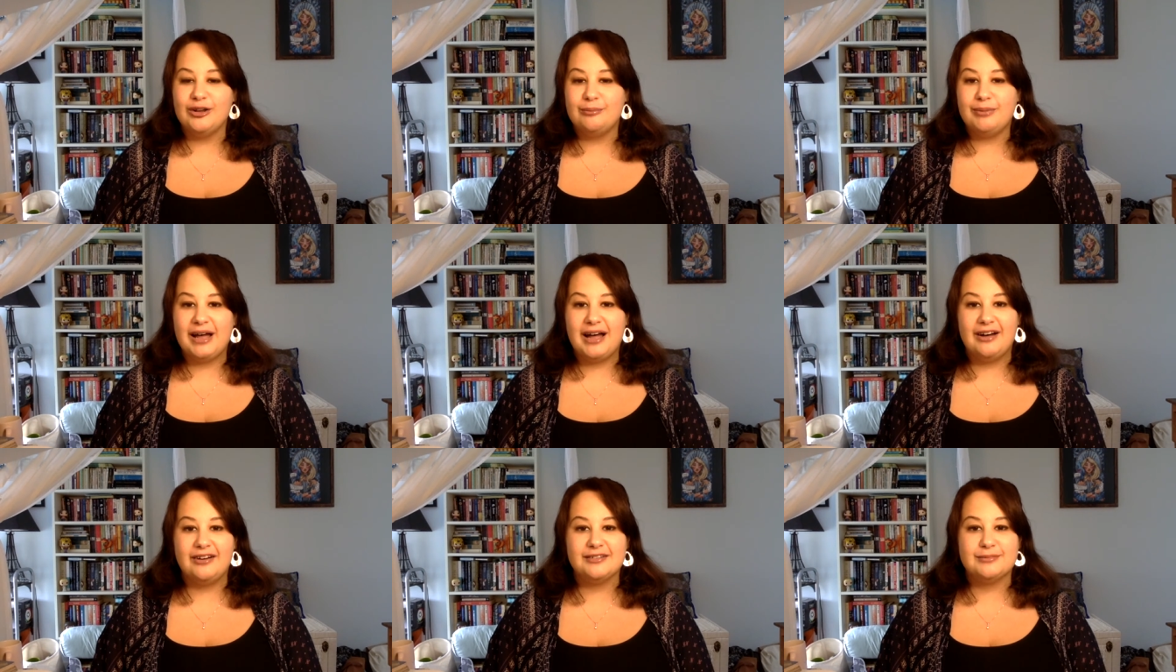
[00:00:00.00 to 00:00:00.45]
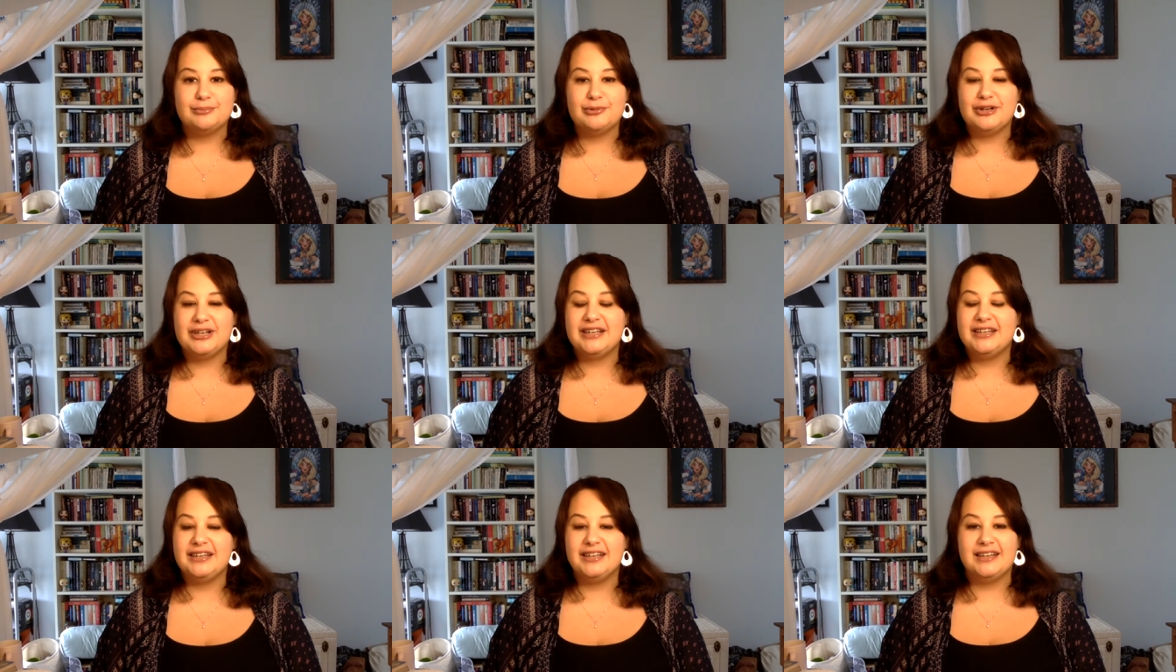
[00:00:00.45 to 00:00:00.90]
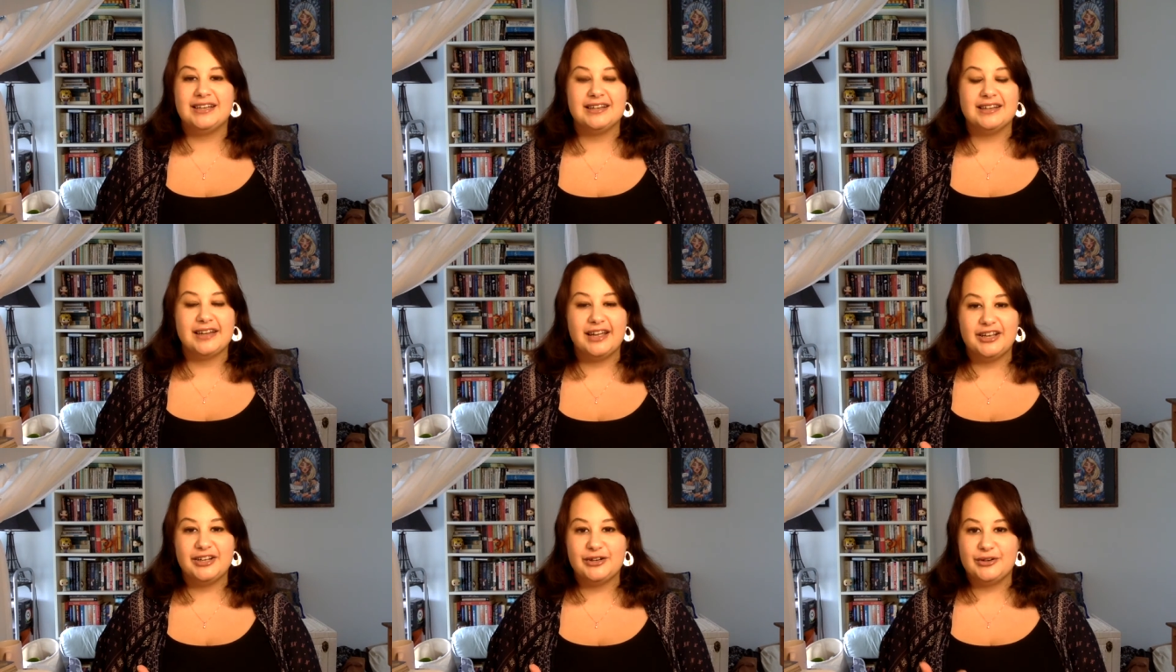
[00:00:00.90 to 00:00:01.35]
about bringing
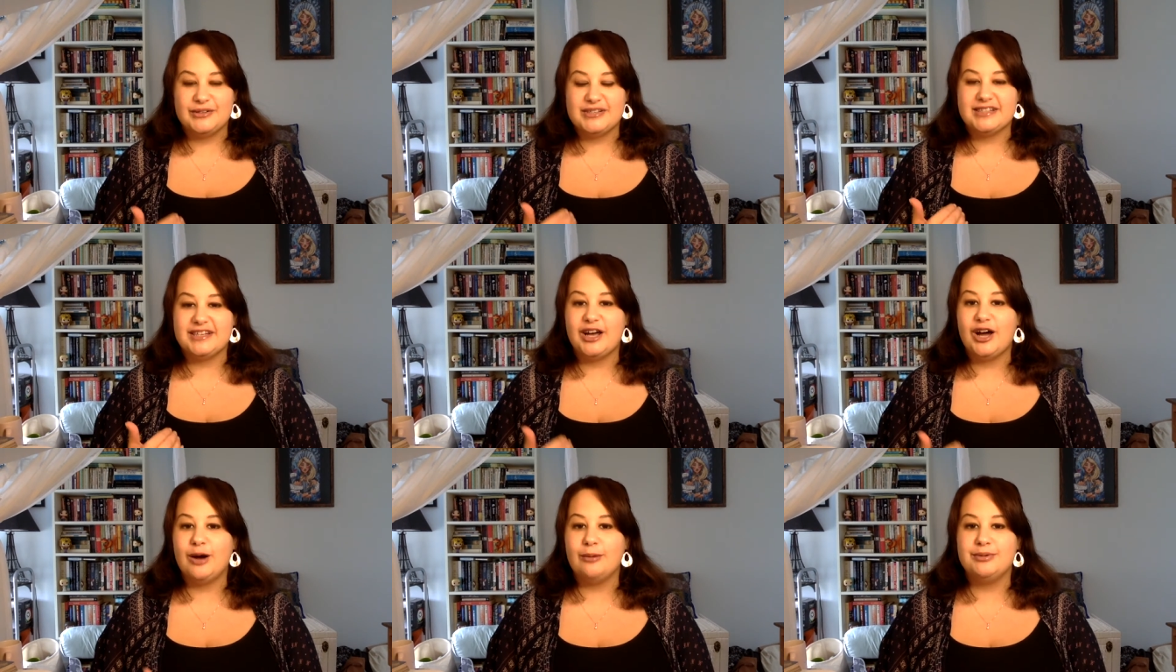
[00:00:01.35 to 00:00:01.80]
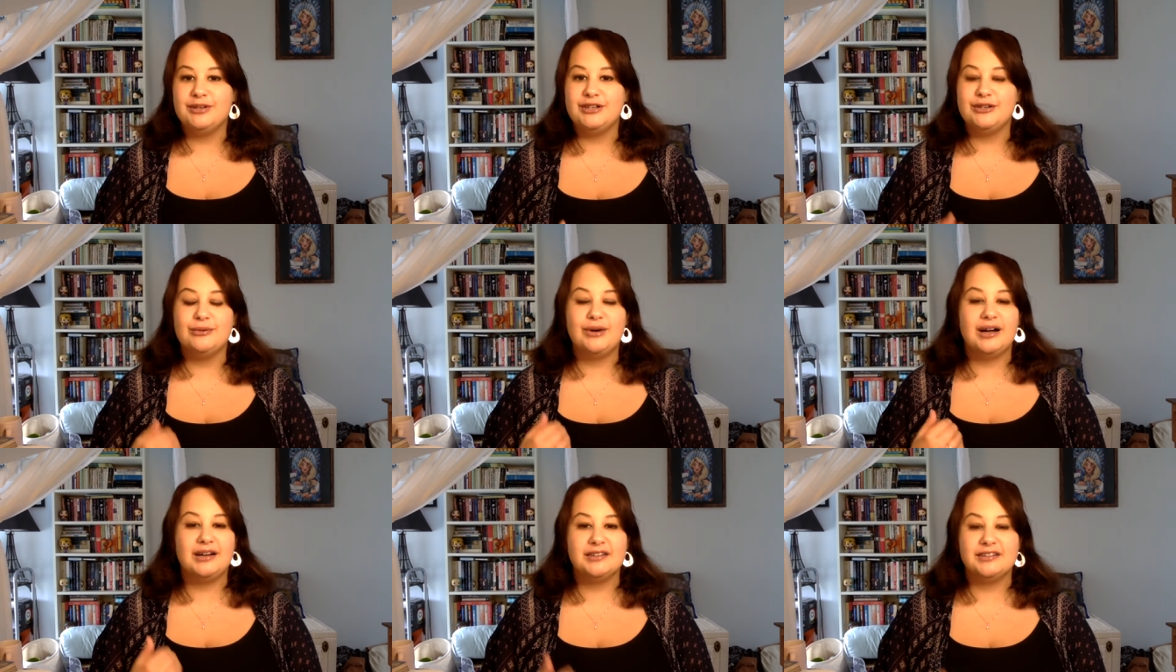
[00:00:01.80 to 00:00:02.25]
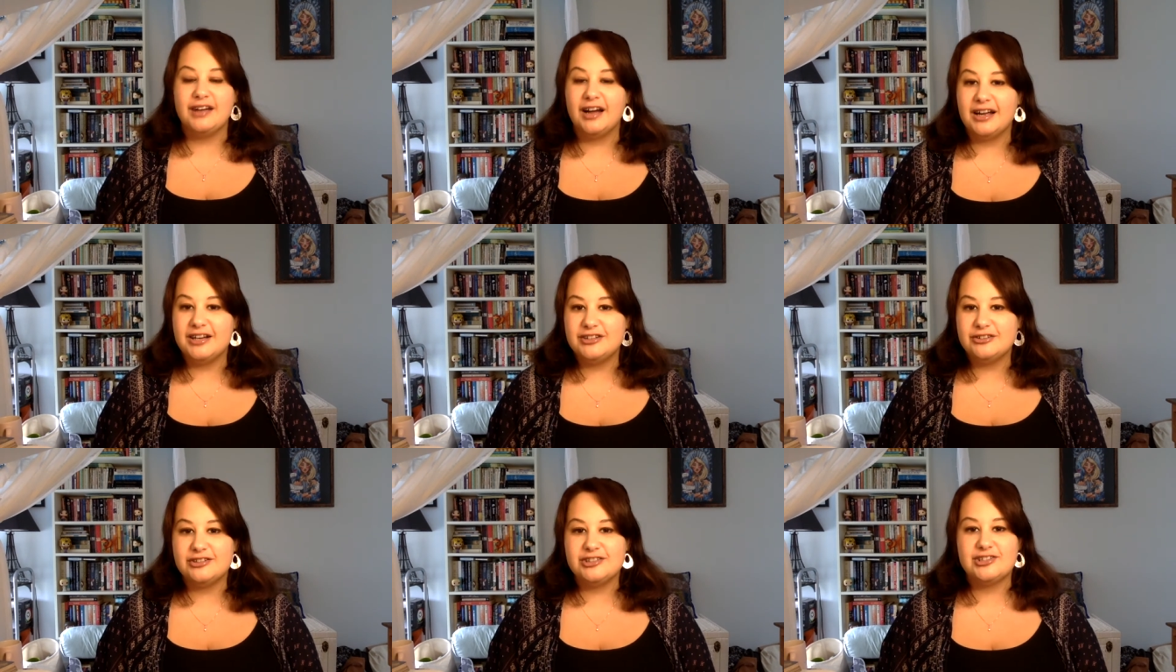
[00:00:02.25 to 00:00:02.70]
in light codes to help you
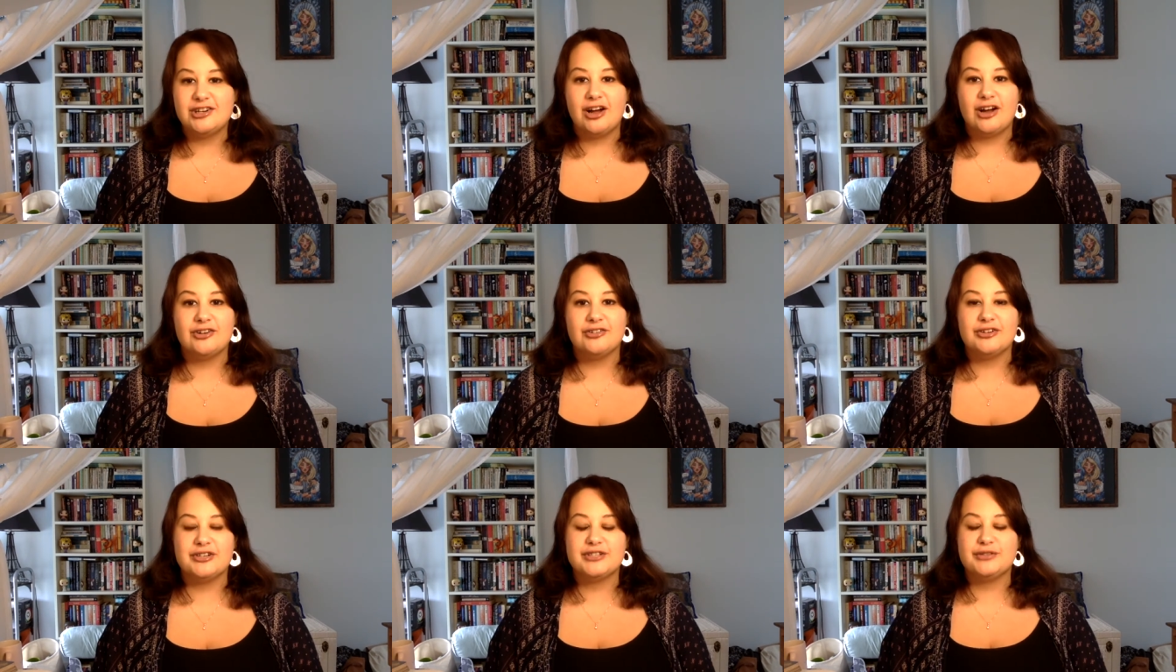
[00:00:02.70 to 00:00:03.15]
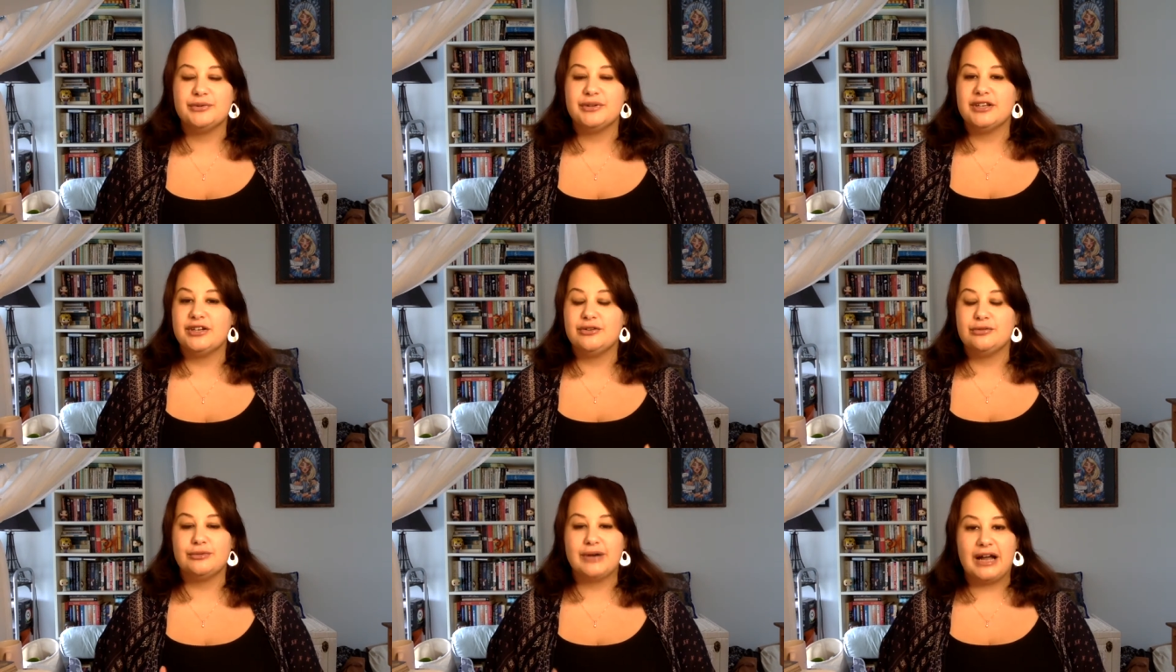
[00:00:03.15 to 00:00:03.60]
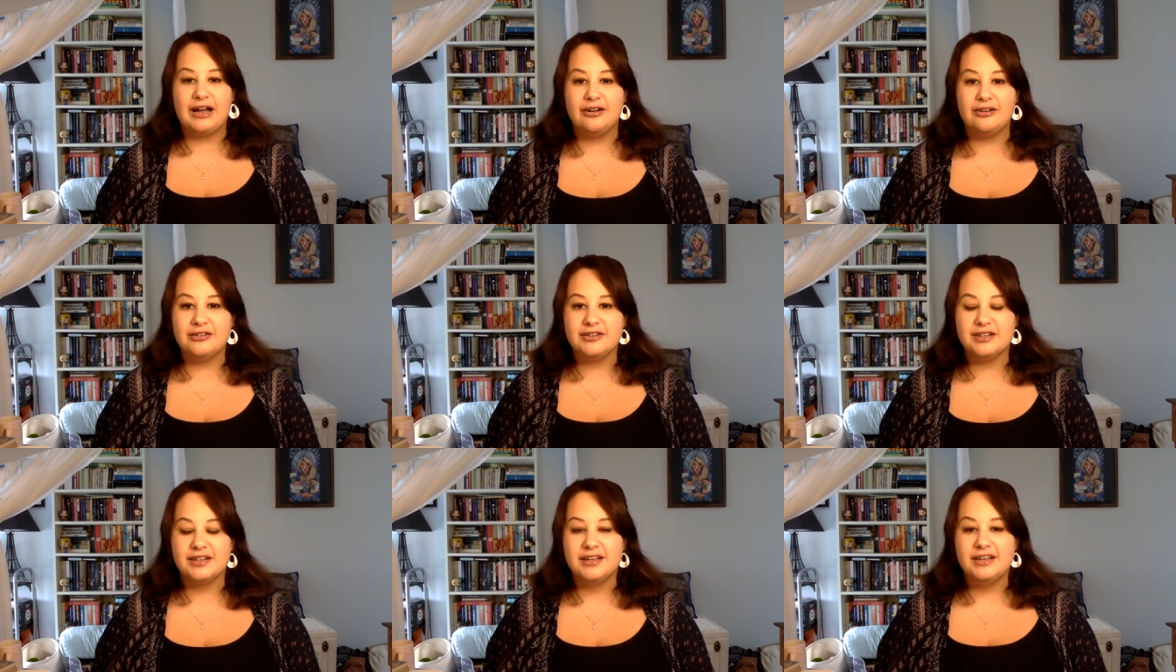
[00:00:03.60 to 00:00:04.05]
align your chakras, really
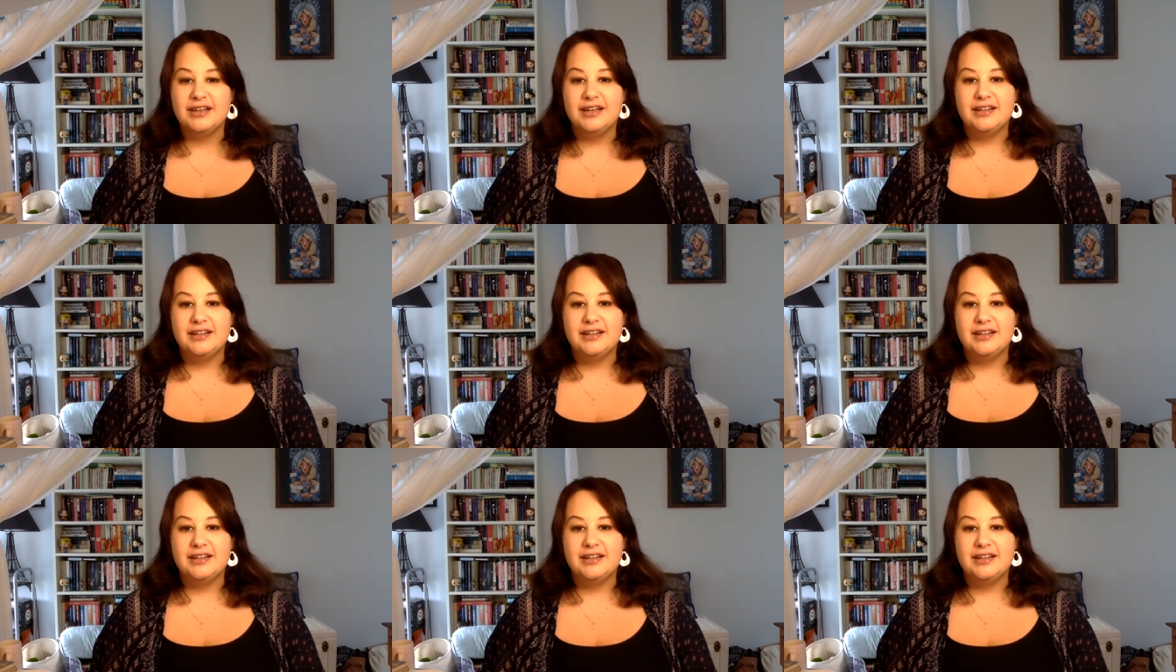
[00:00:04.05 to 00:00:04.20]
ground